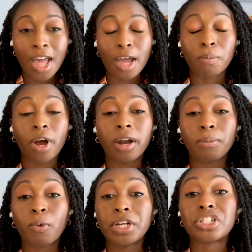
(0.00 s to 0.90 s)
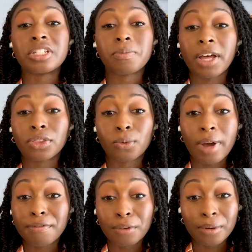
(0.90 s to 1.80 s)
It brought up questions about the
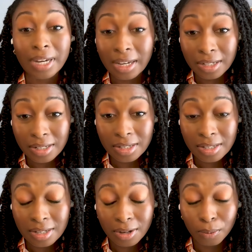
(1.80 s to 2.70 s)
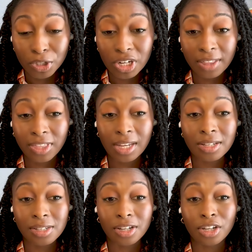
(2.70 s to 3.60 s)
referees, which I think
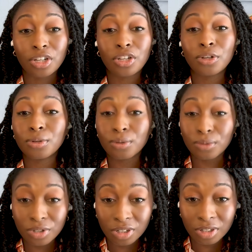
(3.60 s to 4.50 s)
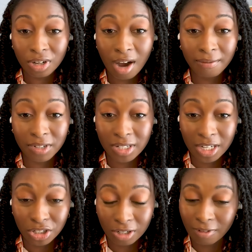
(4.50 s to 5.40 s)
is a huge
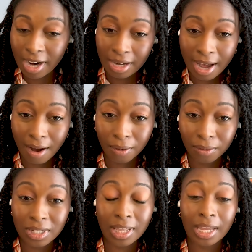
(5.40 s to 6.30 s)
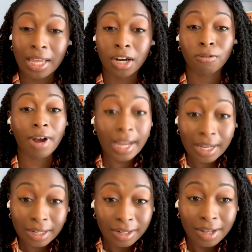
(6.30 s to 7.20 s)
conversation right now. Did they get it right?